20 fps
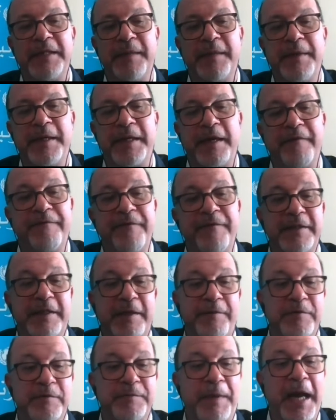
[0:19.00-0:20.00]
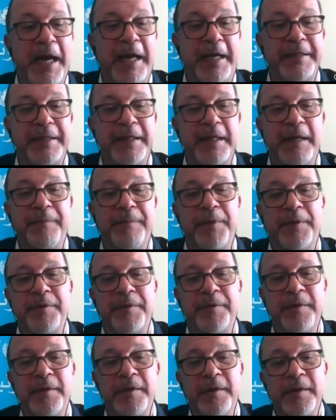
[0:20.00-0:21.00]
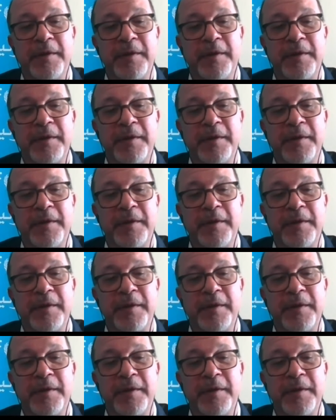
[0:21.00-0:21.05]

pandemic. I felt I was back in Aleppo,